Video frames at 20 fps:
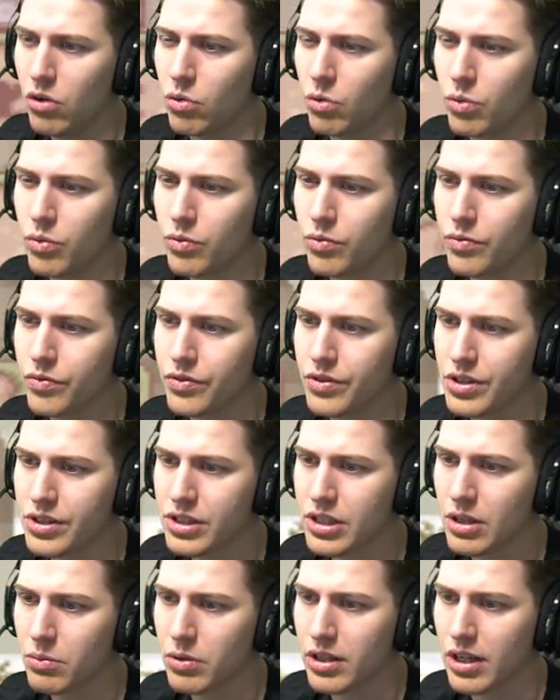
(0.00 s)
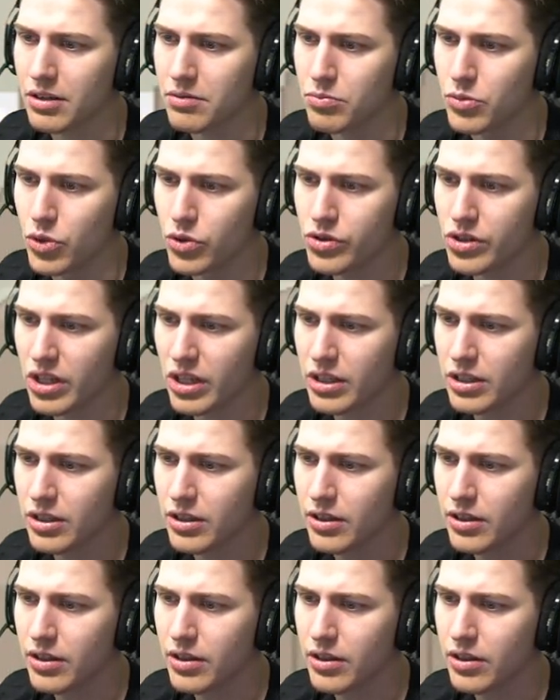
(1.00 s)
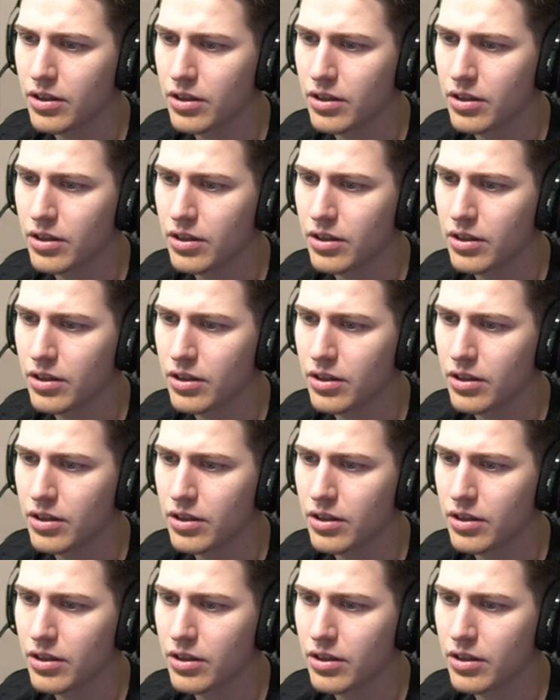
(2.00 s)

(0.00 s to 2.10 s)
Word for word: Oh, this time we got music.